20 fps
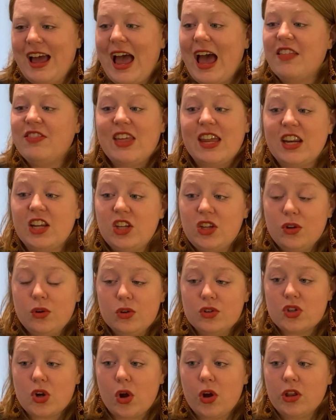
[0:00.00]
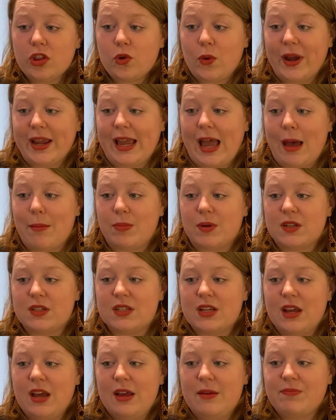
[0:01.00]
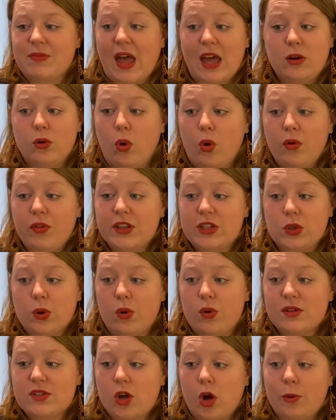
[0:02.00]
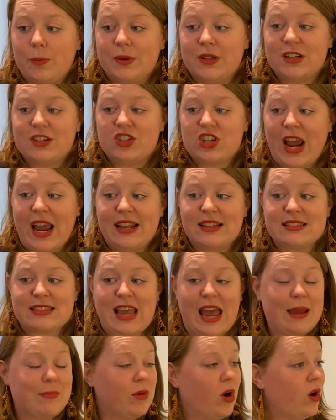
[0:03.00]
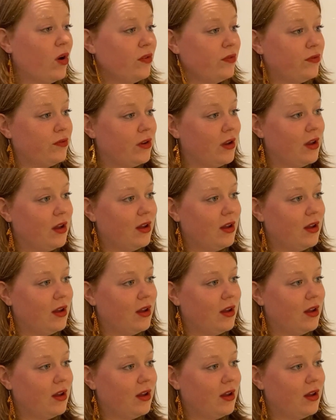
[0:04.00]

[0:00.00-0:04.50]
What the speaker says: And then a huge earthquake happened and all the doors opened and chains came off.